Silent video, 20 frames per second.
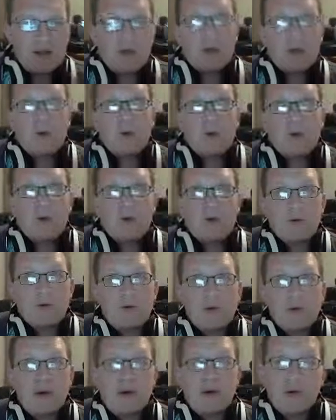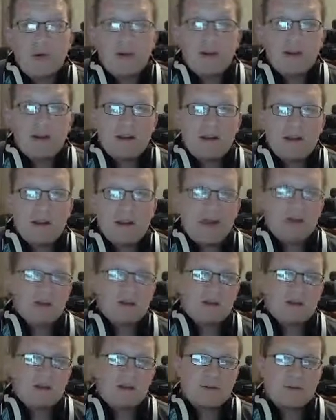When you're not raiding a
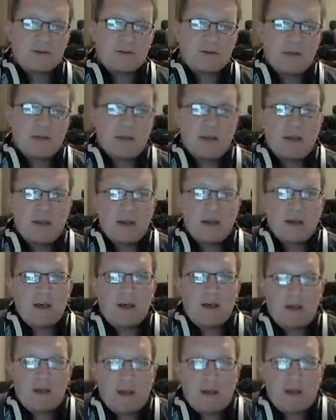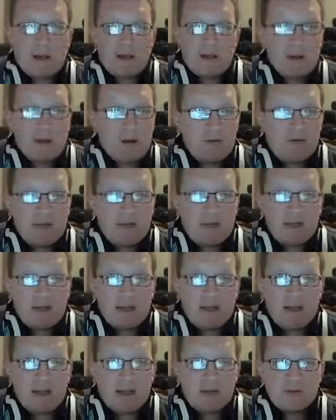castle and not
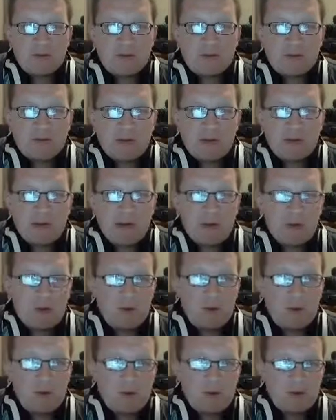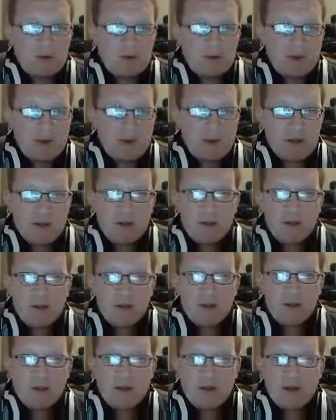defending a castle, you can come
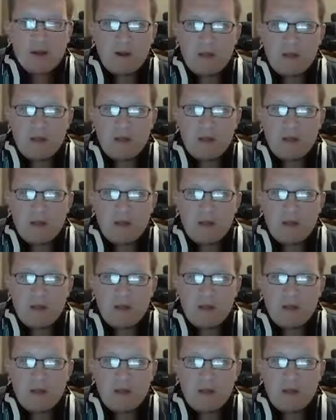here.